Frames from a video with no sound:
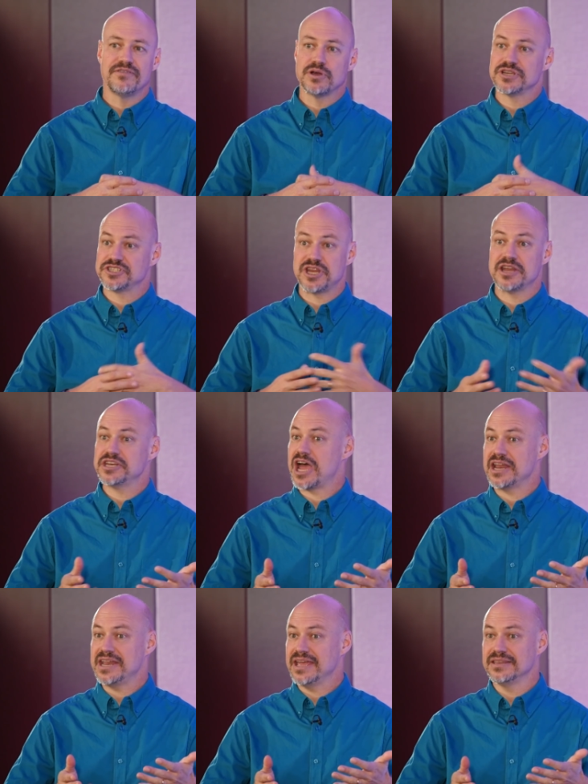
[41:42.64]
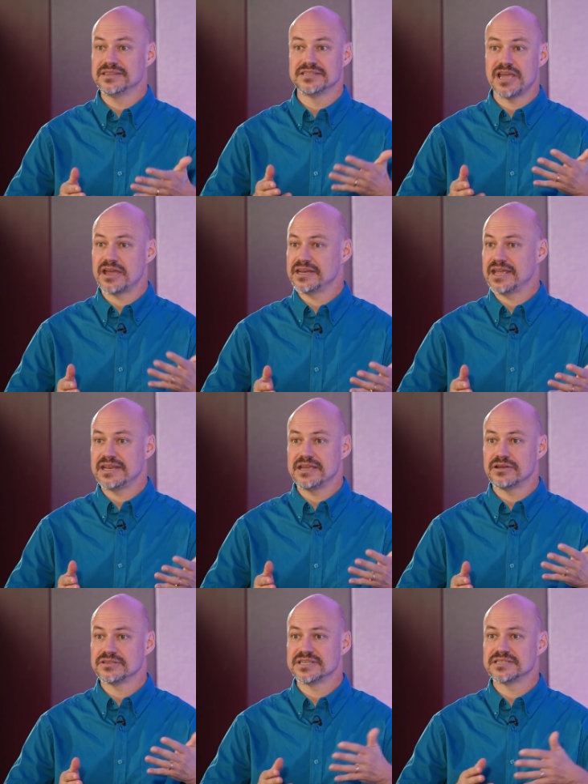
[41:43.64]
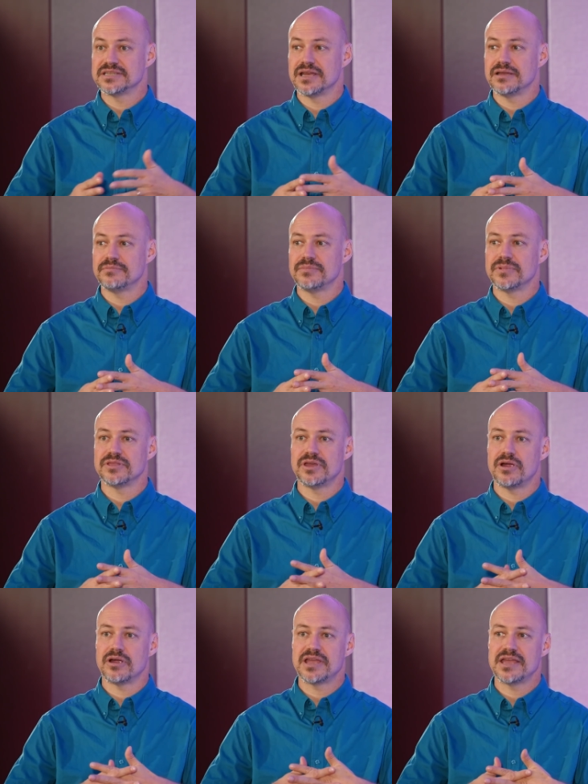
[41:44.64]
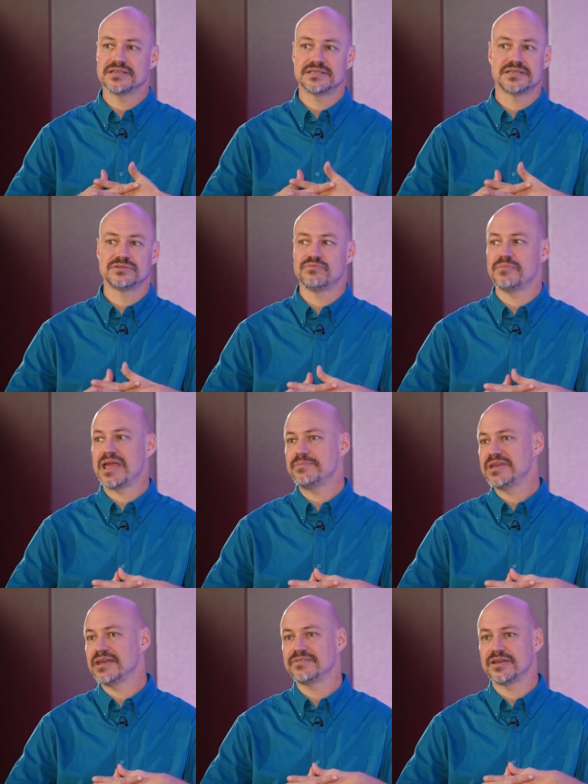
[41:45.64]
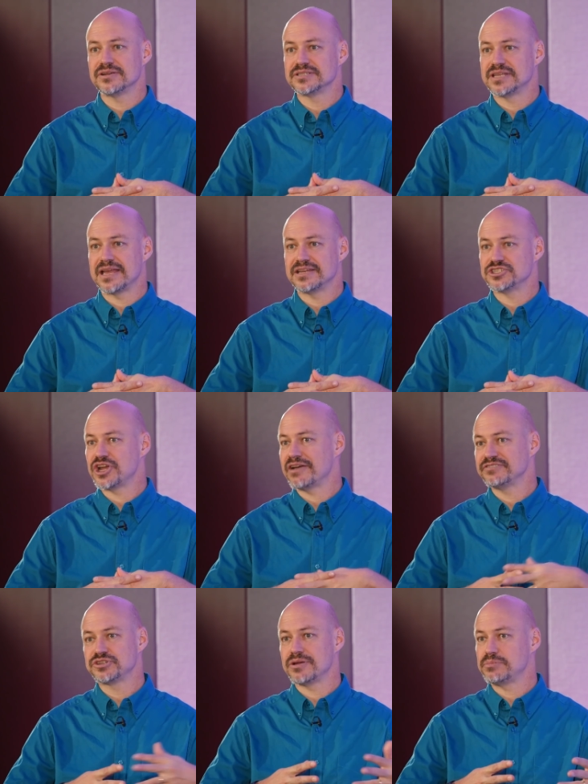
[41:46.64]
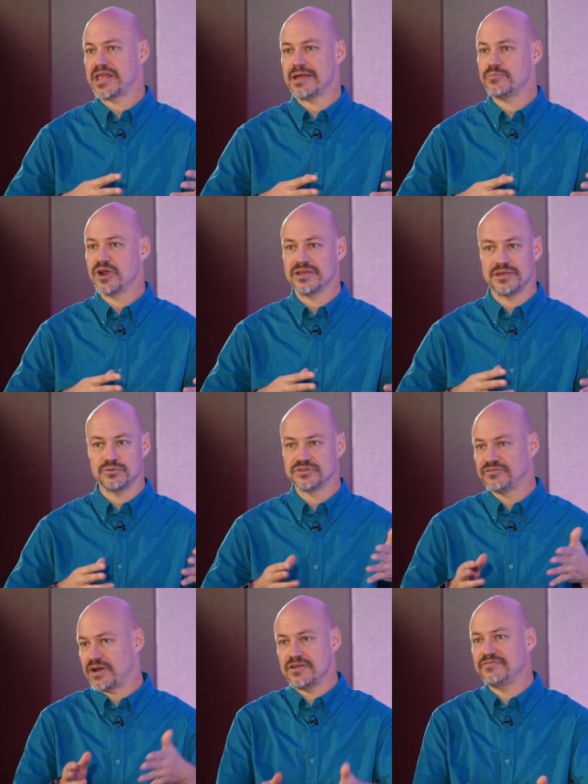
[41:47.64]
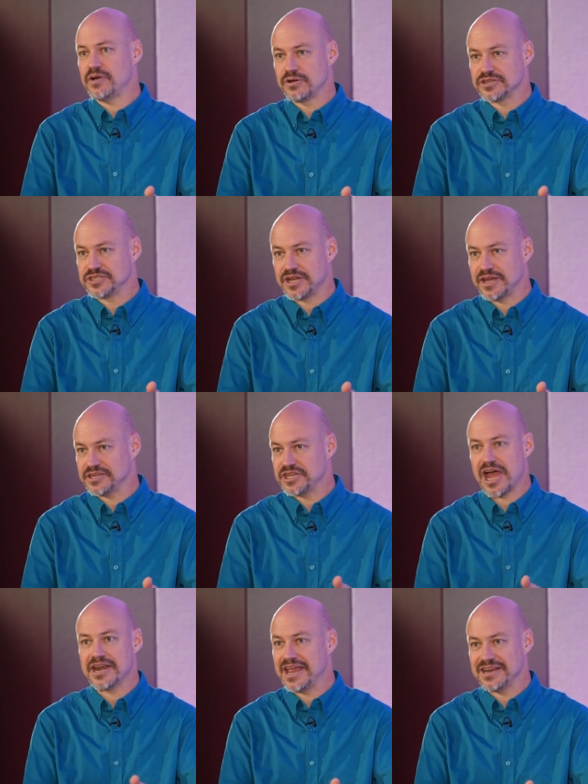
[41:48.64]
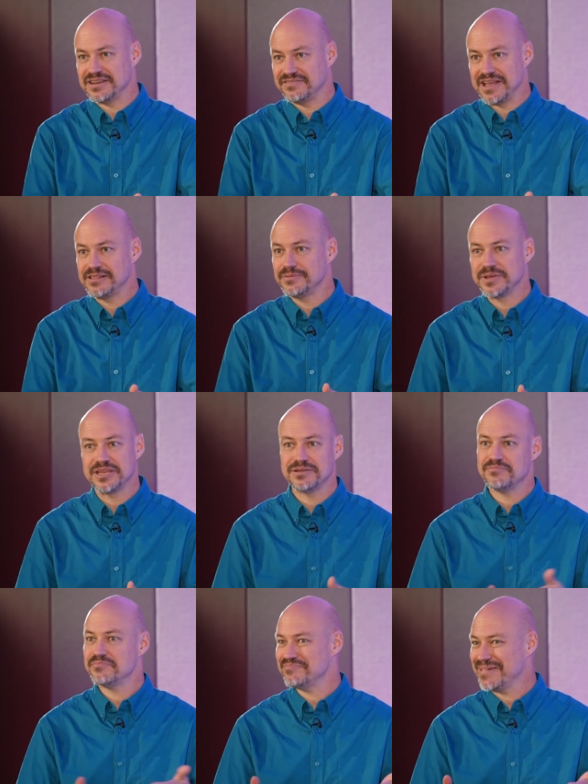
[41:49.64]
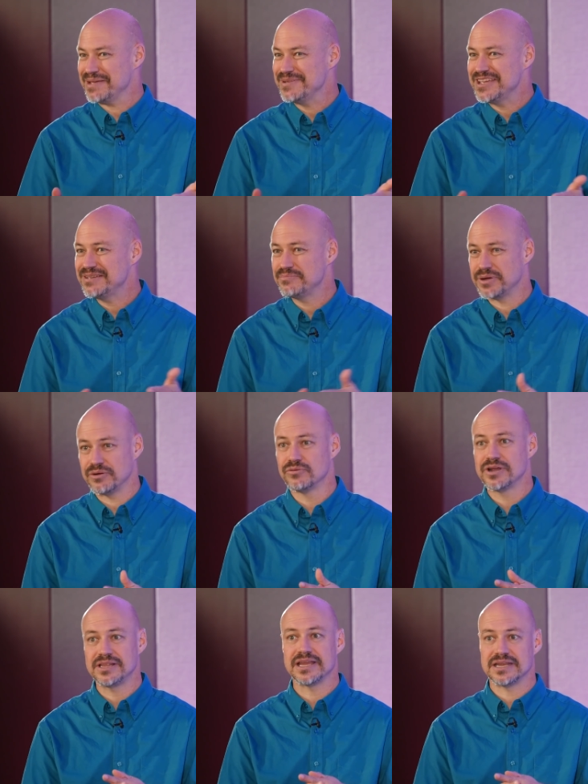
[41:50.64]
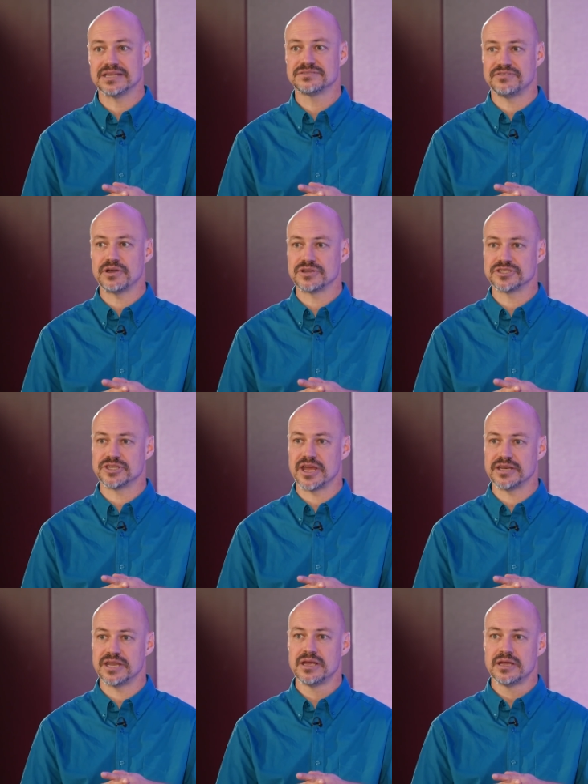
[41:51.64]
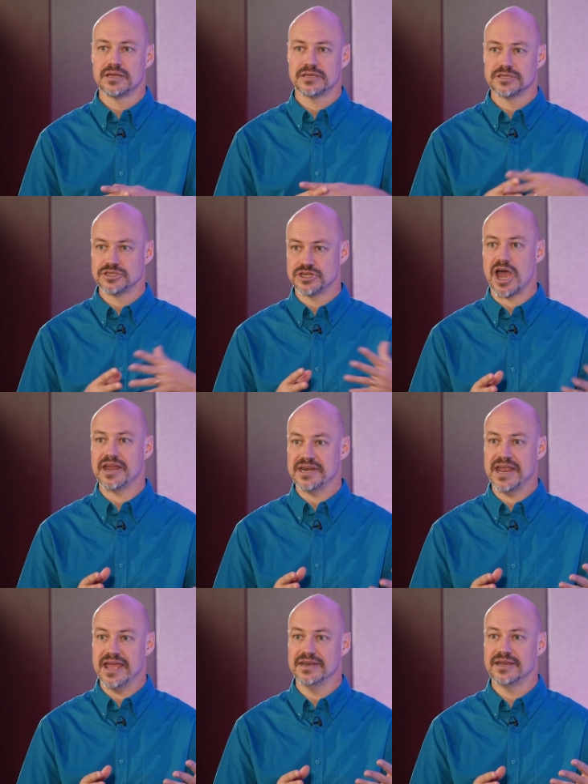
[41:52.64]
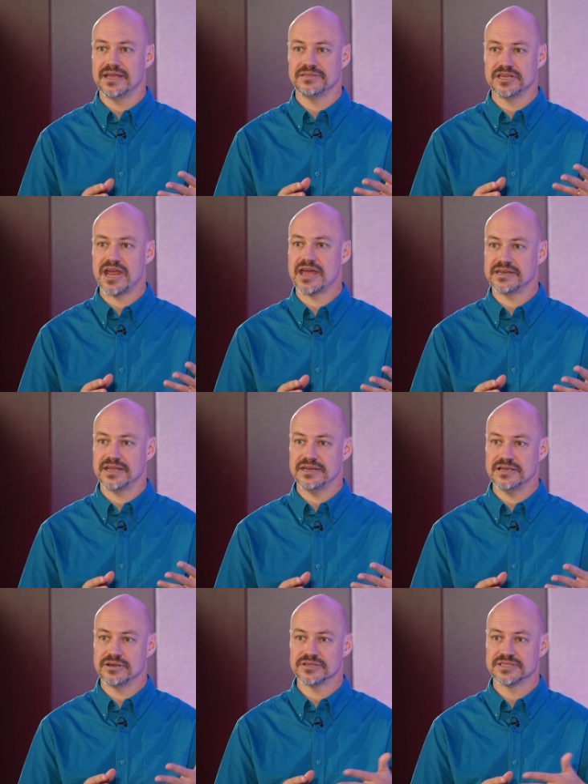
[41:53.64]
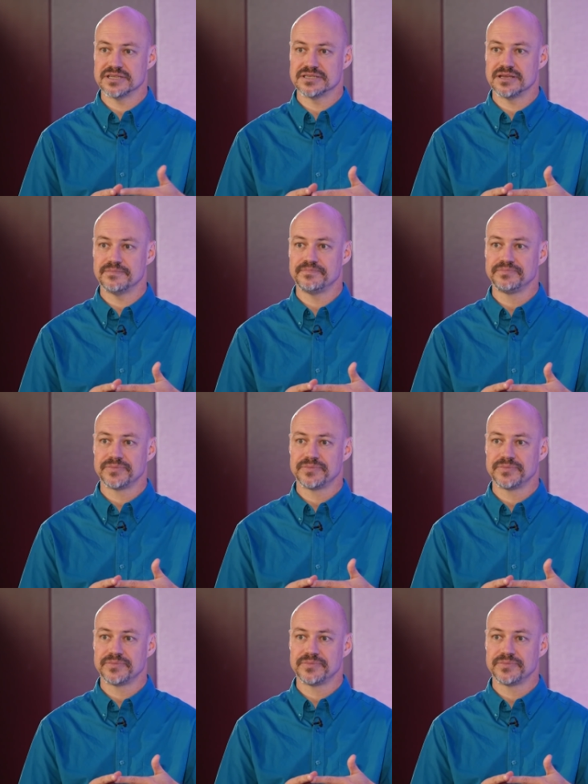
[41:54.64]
focused on .NET ecosystem. There are cases, maybe if there's like a JavaScript library that was very focused on .NET development, maybe, but really it is focused on .NET and the .NET ecosystem.